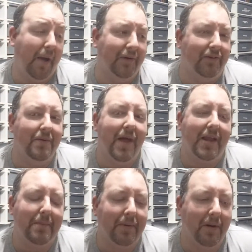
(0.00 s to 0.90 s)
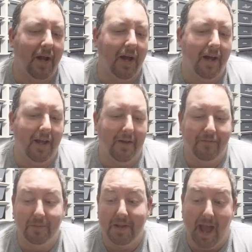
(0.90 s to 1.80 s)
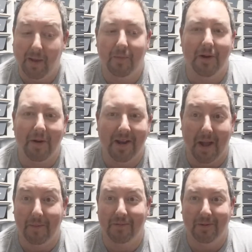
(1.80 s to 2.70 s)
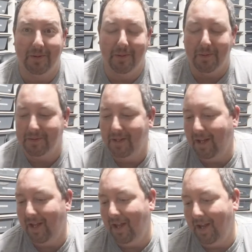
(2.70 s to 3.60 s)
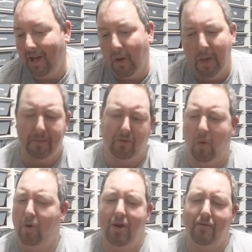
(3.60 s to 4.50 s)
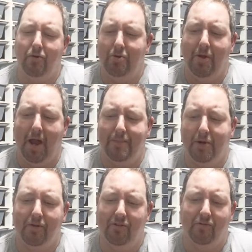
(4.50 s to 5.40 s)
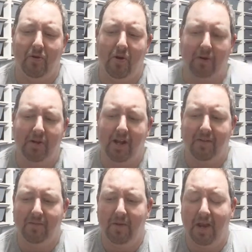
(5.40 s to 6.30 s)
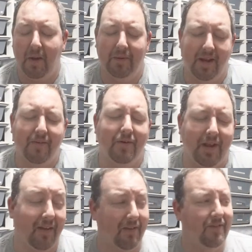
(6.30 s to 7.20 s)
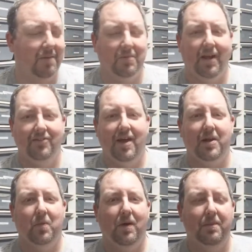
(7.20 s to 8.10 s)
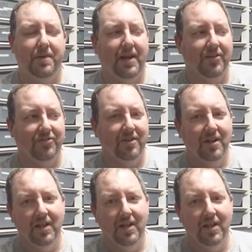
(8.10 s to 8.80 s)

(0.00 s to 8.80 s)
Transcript: I would do that, Ember. If somebody had one already, I would certainly hold it. And in all episode, I'd never do that because it's wrong to take them. And I would never take the venom glands out of one because